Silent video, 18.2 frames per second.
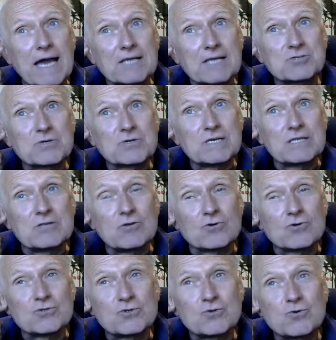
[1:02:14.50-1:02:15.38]
actually
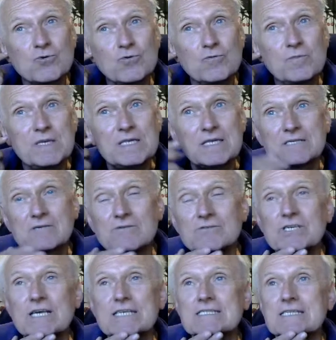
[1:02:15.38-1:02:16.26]
those 2 minutes
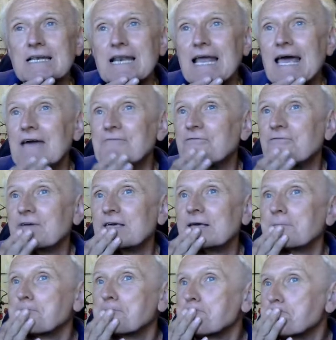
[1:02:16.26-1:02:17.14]
of just
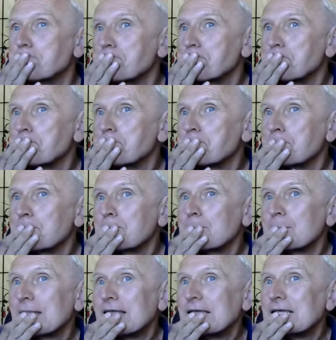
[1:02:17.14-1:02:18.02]
laughing
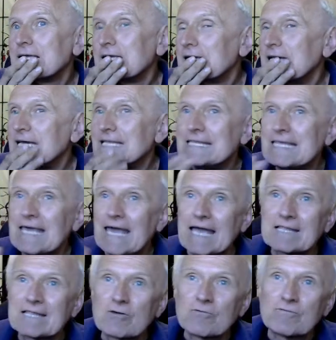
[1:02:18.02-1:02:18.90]
at the
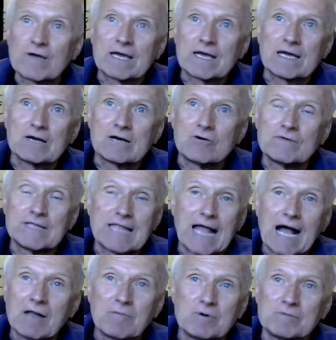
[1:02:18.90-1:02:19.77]
end of an
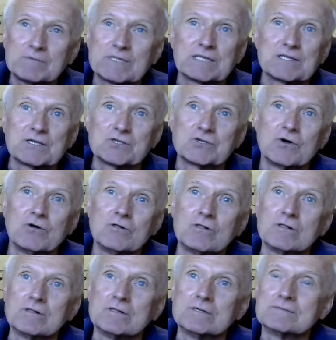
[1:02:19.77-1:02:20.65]
album that is
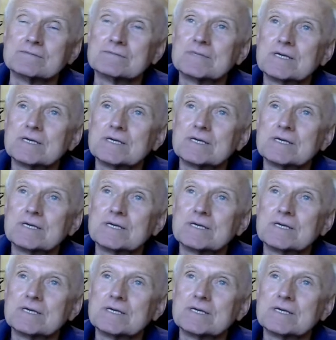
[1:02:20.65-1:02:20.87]
all